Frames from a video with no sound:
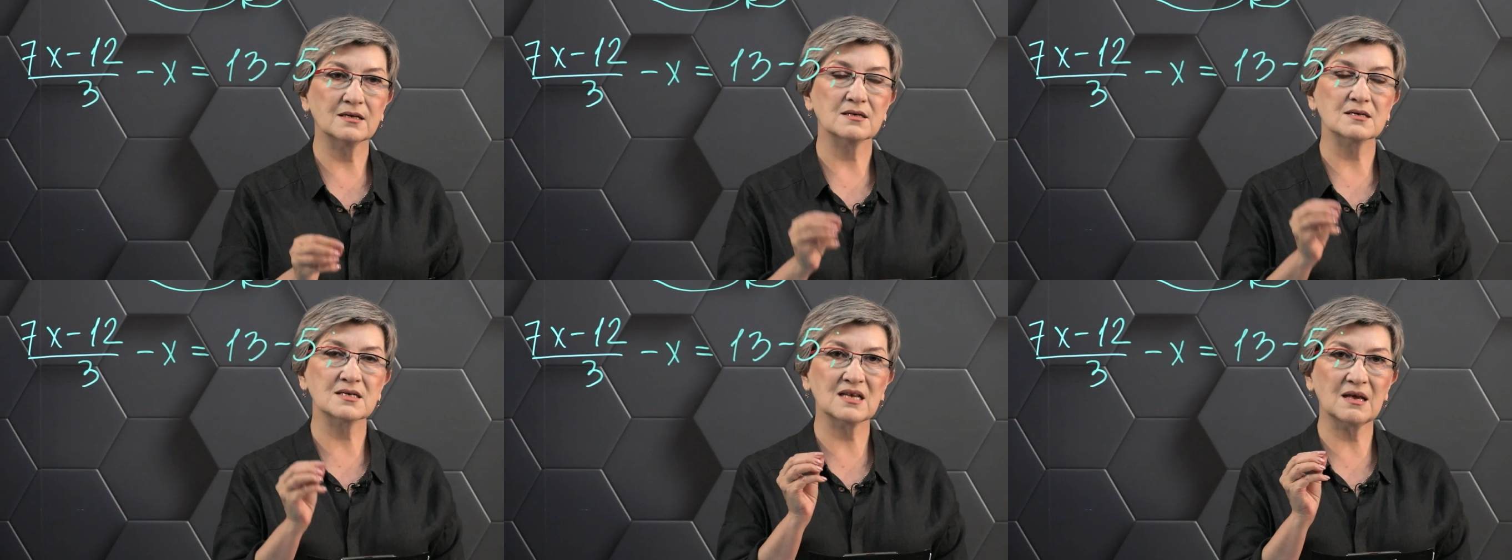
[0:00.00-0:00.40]

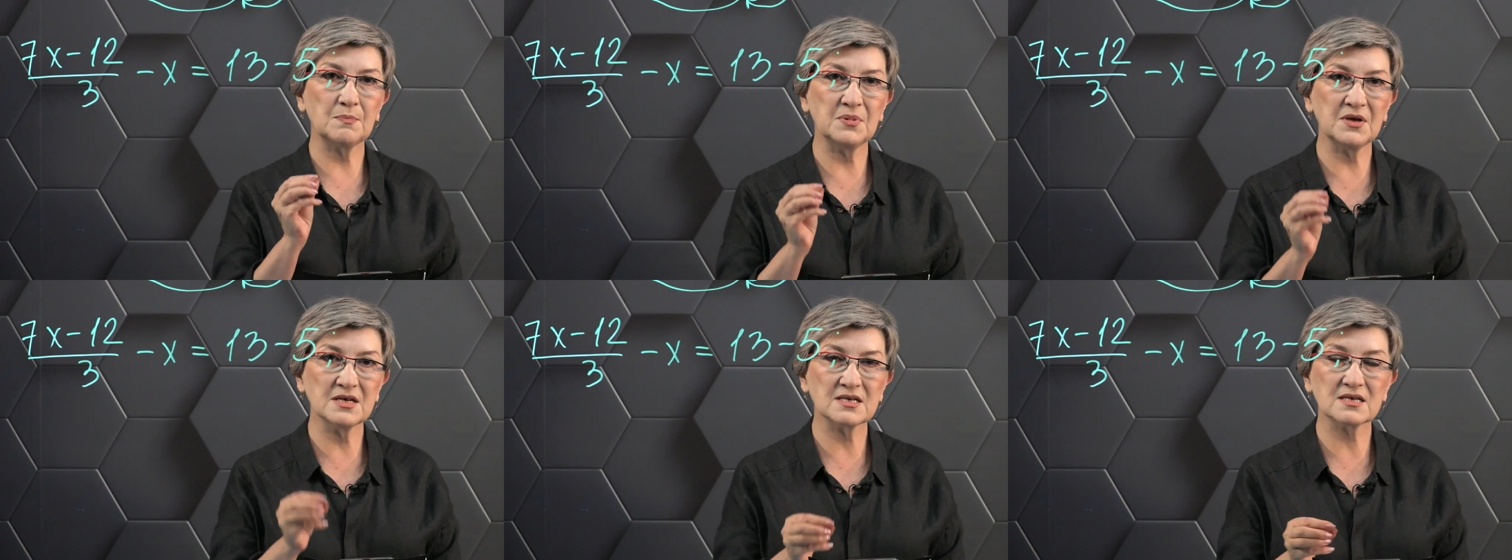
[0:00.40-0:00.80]
you
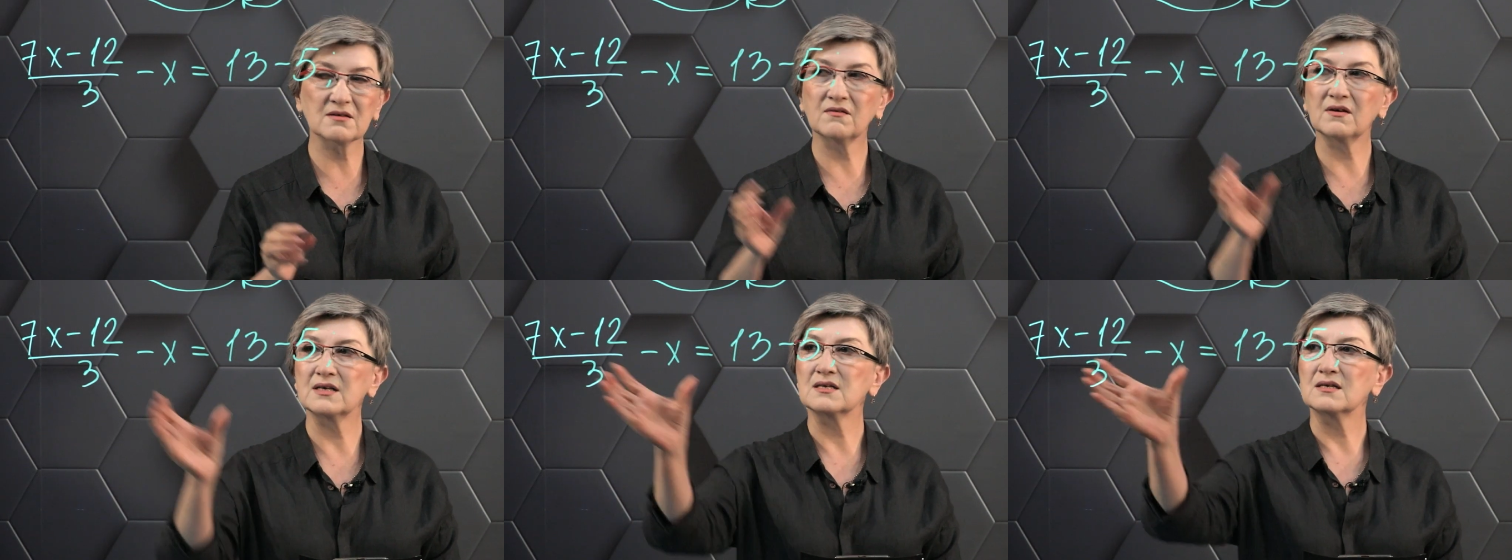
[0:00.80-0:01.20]
should
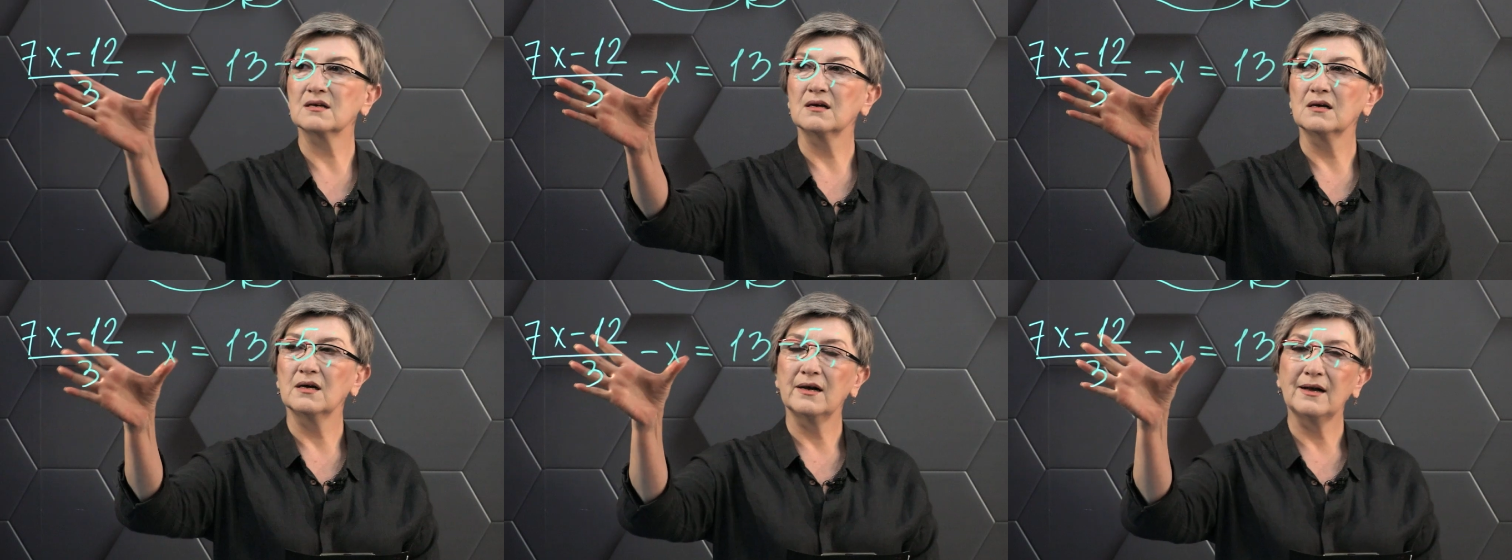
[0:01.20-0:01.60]
start
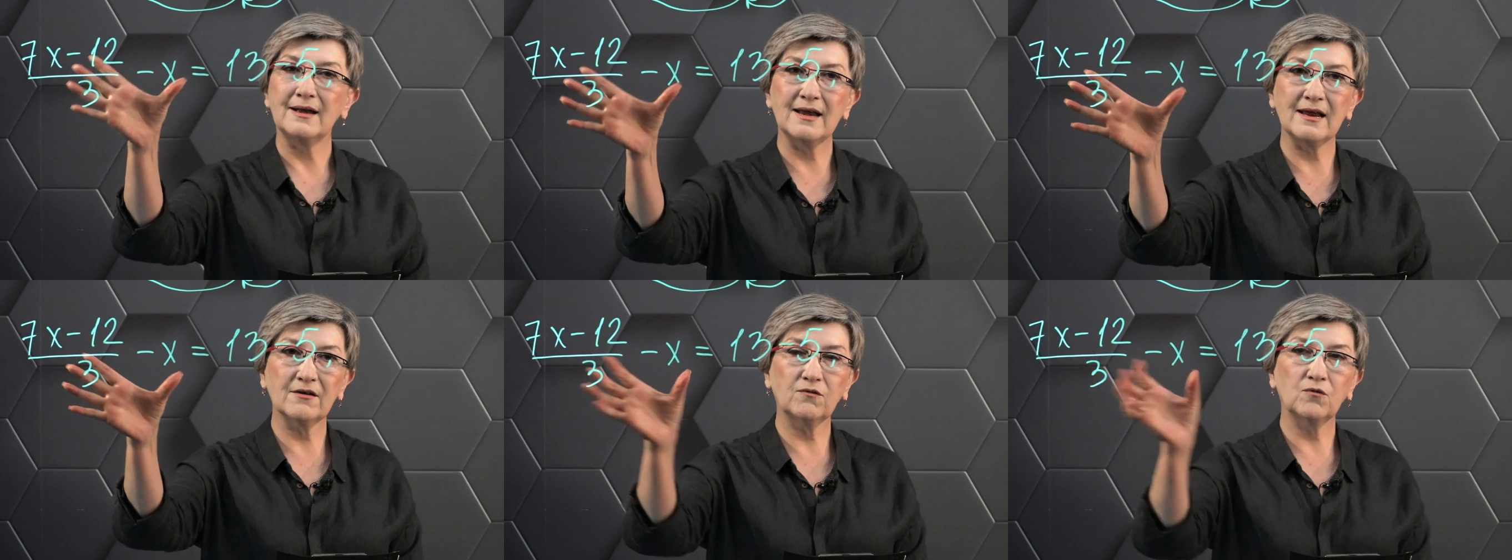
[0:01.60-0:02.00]
writing
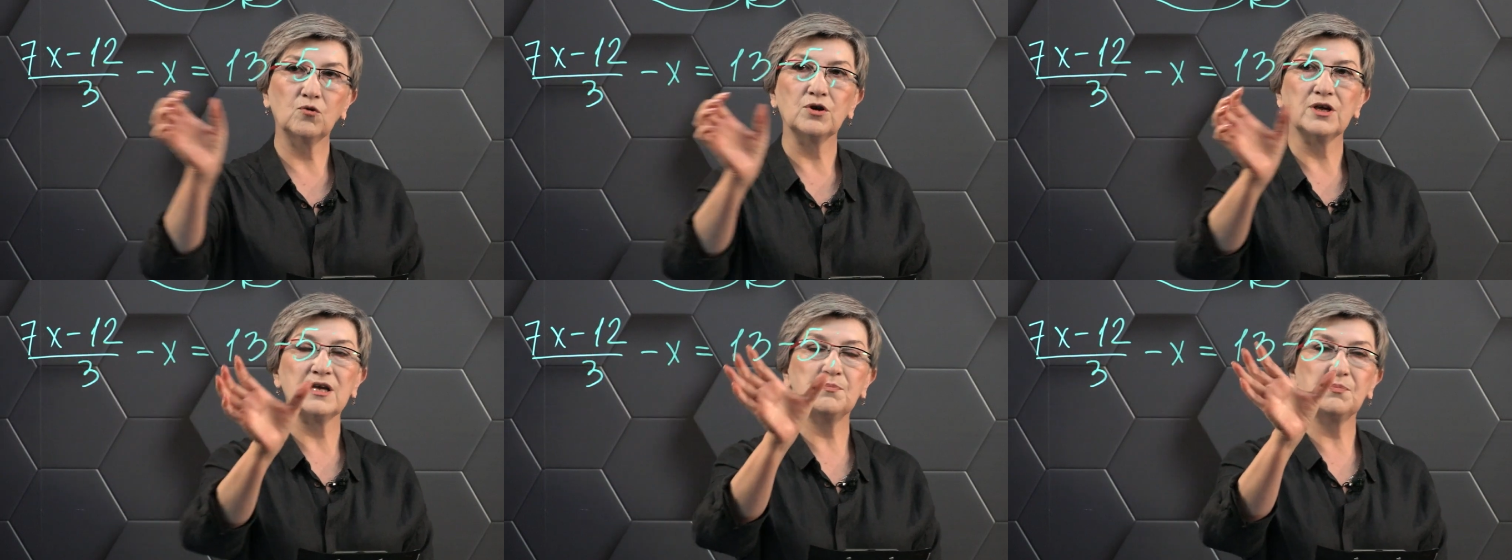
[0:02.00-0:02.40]
the left
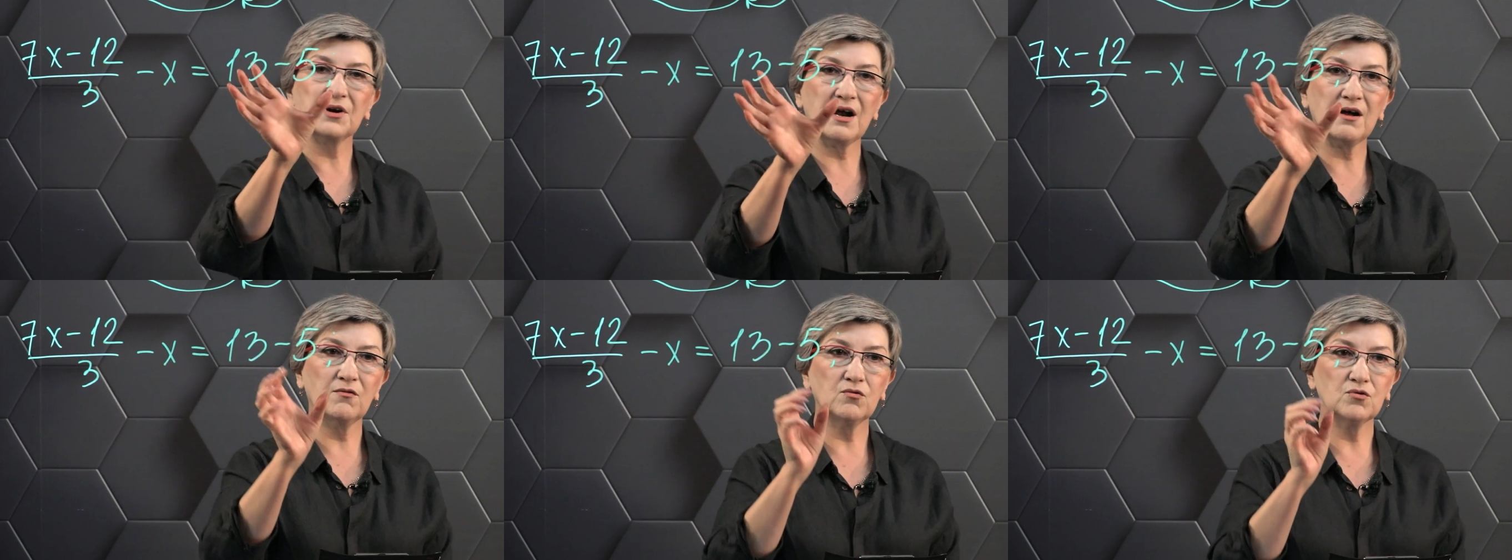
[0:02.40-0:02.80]
and
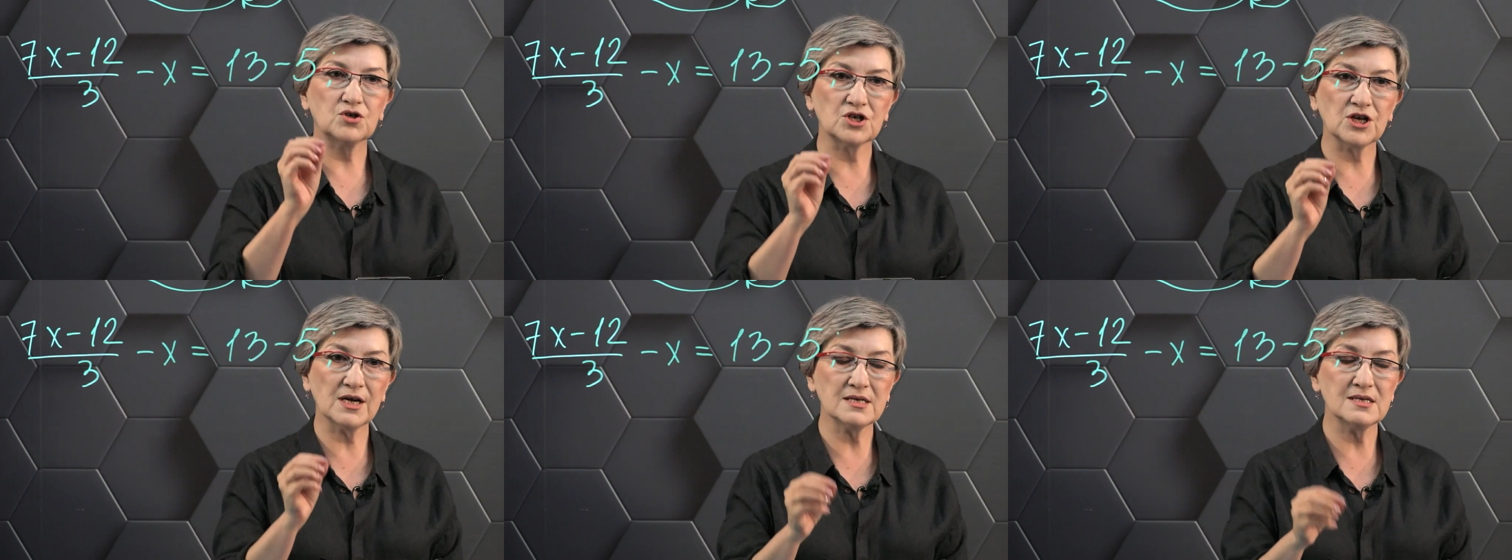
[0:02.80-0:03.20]
right
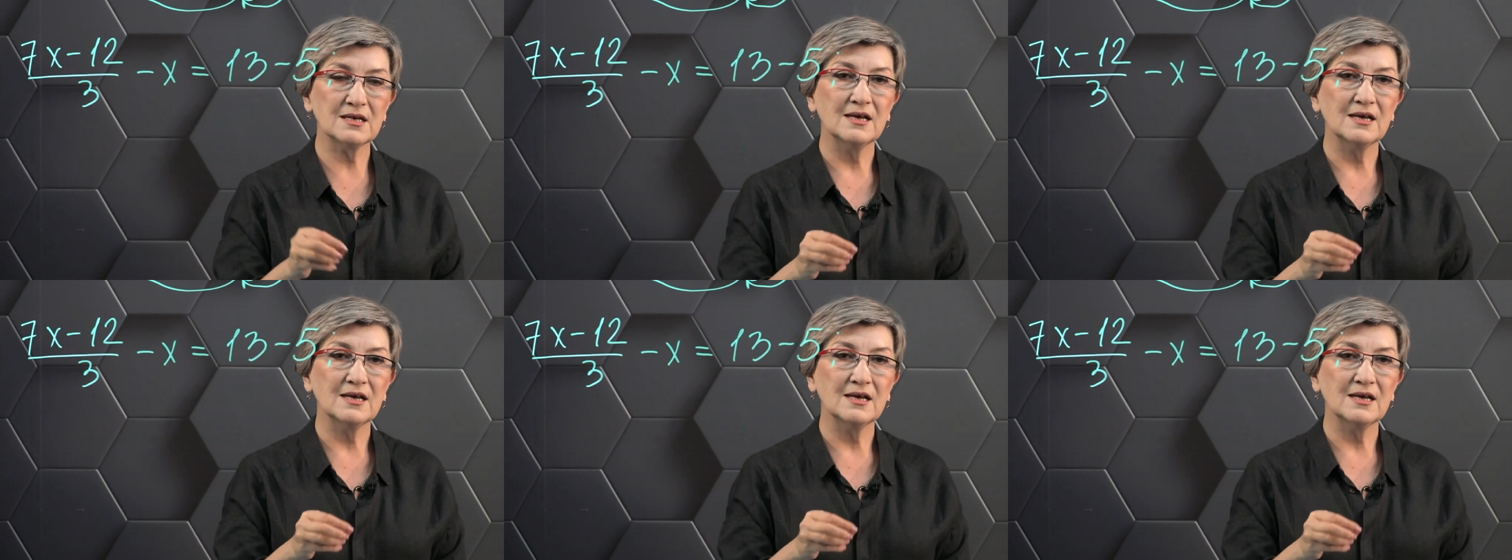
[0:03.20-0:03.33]
parts